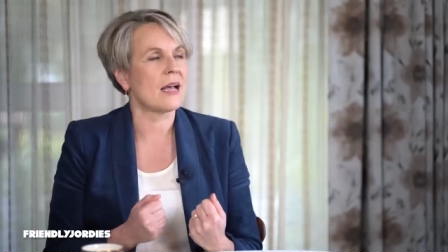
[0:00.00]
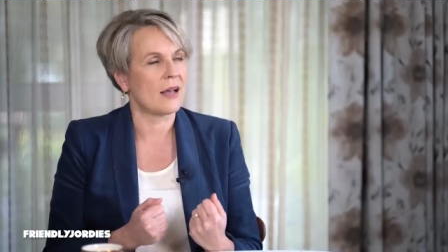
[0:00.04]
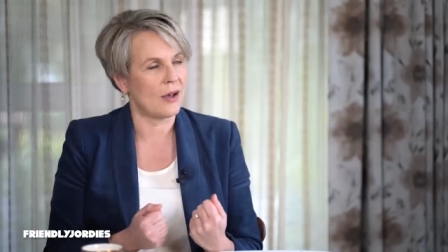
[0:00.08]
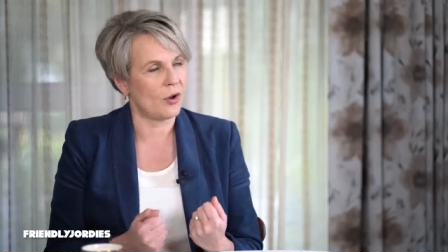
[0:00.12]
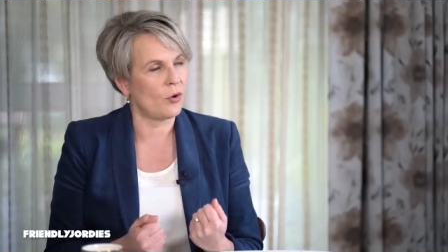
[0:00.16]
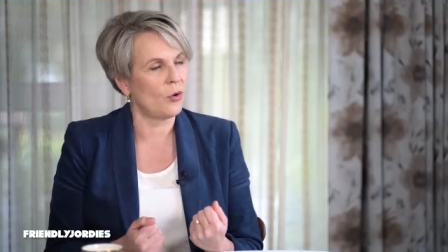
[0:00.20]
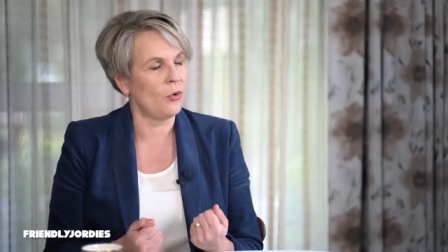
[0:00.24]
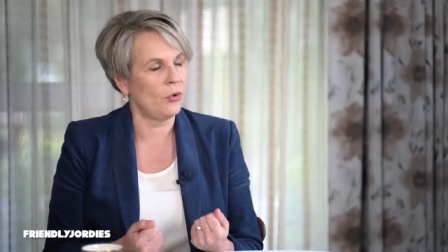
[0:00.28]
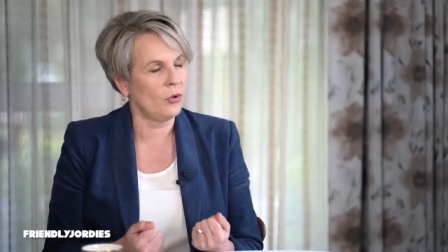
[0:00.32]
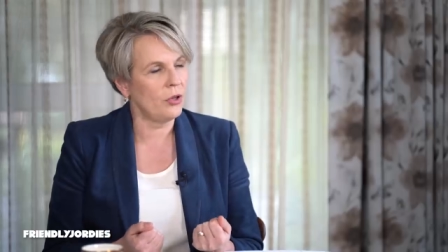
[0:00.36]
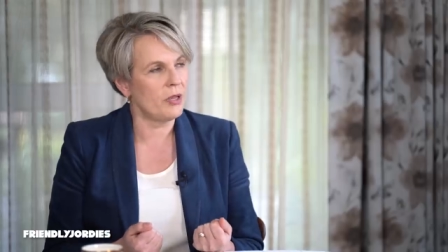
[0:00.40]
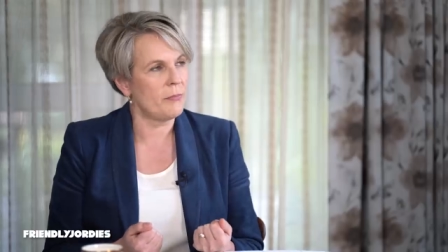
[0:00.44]
are
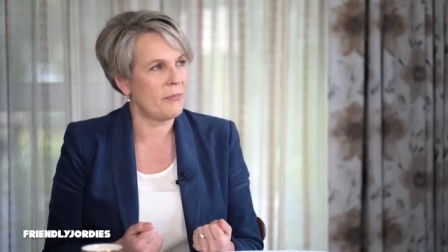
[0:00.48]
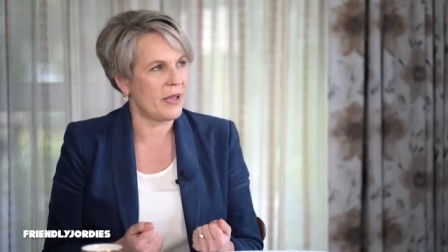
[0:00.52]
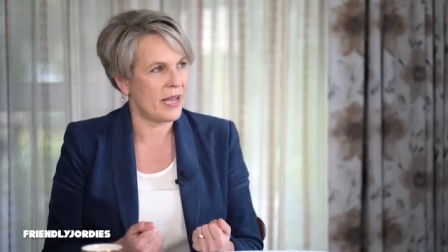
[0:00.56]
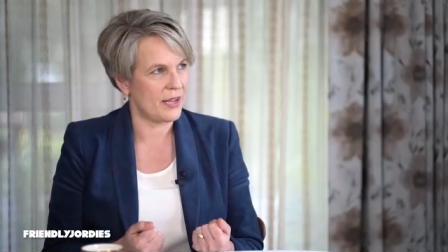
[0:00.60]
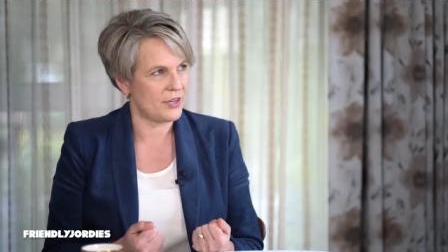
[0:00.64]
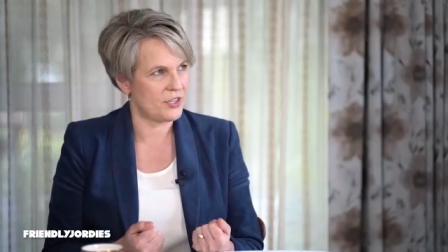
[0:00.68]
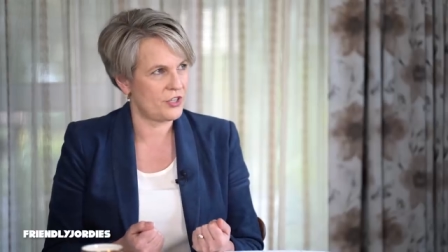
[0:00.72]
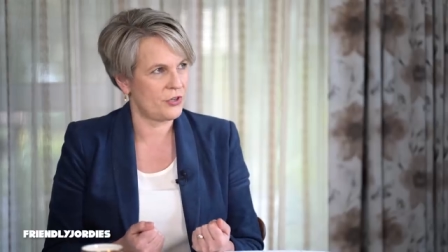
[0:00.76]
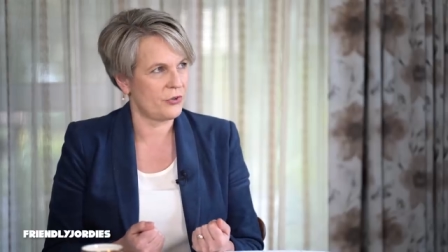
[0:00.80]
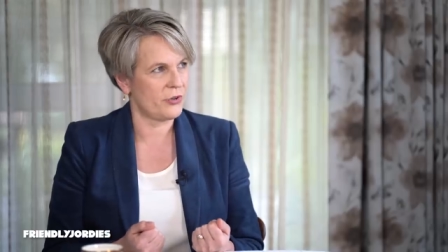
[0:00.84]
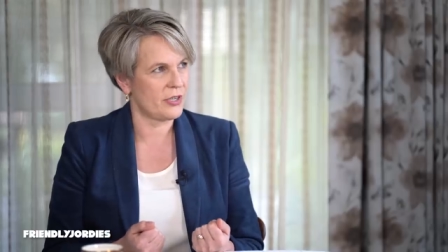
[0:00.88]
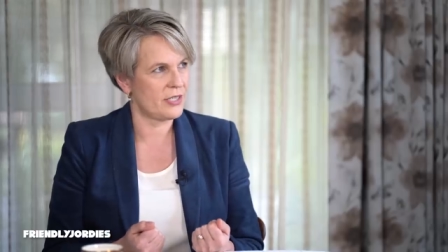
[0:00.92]
all
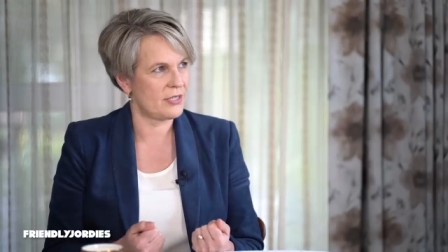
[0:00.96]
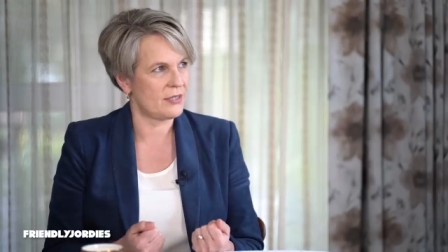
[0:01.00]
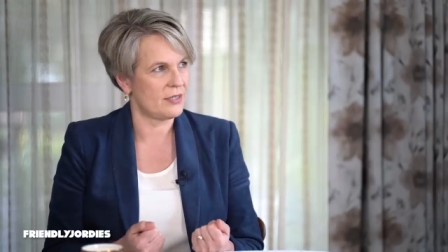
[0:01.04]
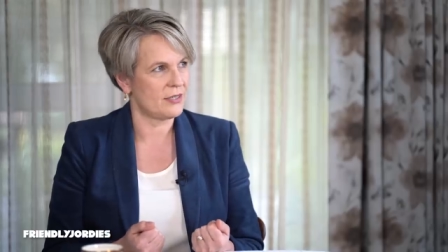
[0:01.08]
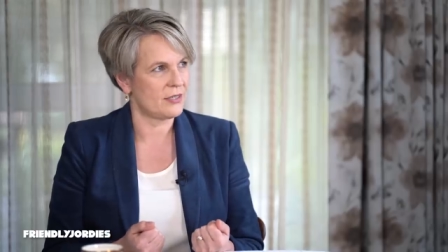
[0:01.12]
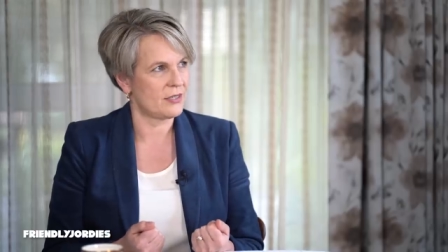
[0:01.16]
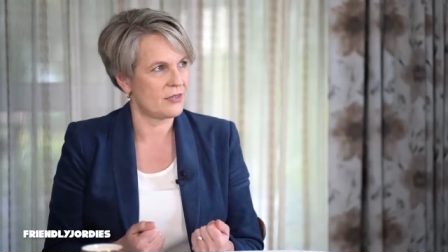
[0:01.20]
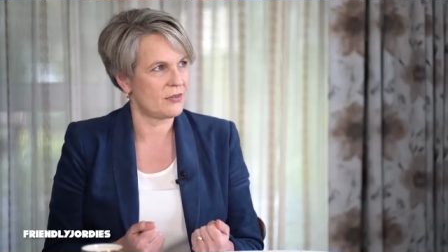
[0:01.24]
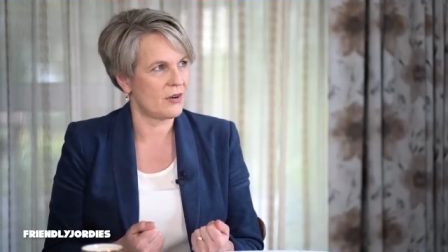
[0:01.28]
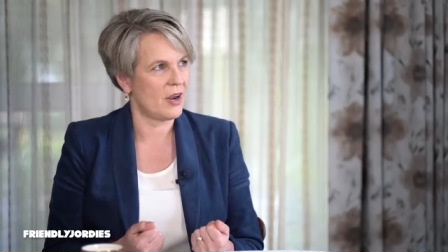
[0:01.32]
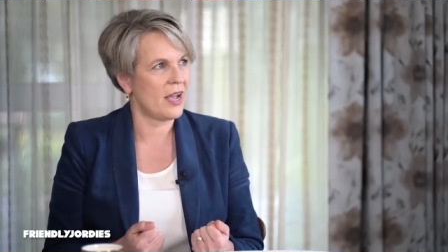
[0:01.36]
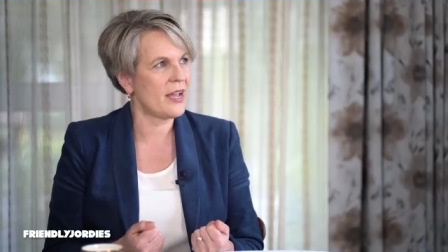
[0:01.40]
about
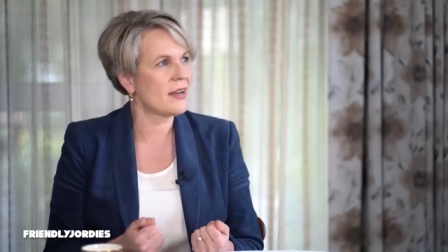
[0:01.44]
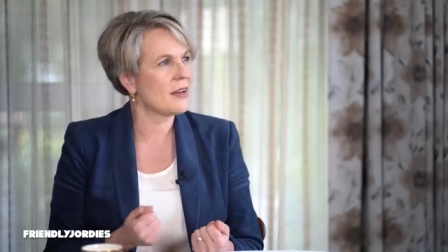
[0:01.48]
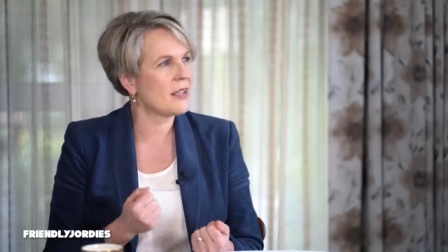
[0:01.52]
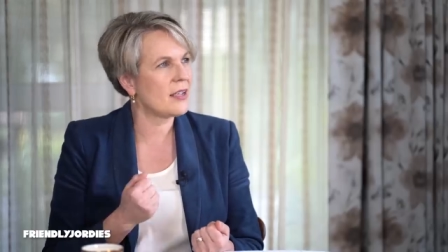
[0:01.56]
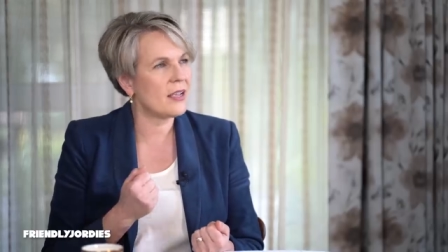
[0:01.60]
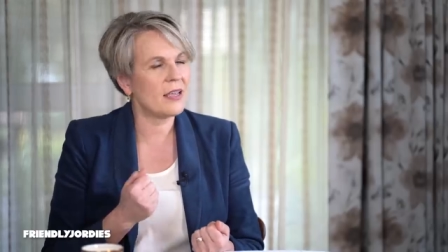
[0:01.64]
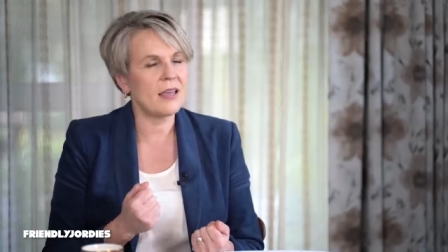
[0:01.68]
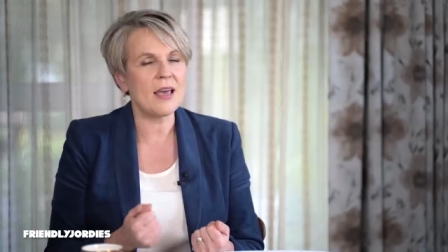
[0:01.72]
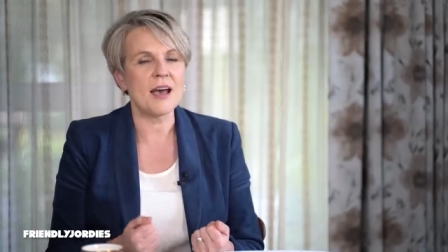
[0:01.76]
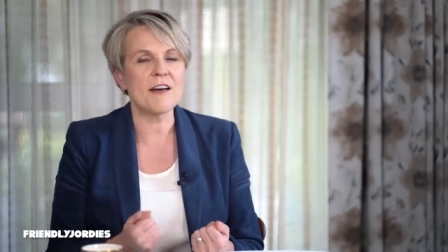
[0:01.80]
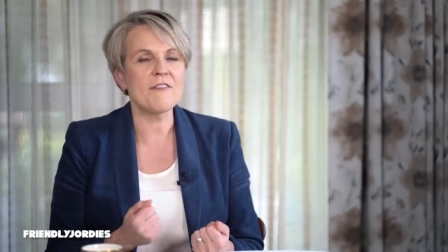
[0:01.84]
choices, right? Yeah.